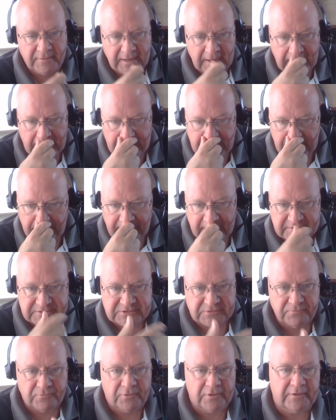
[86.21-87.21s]
Okay, and that's
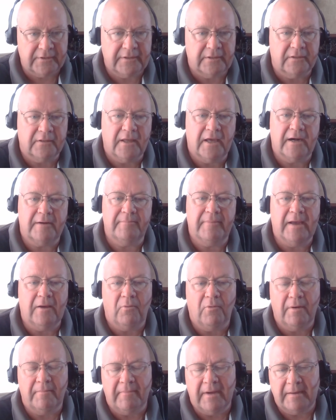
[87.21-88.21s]
really a lot about
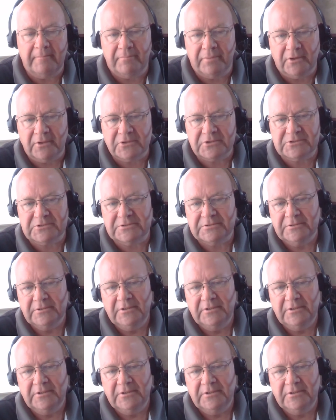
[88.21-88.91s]
what my books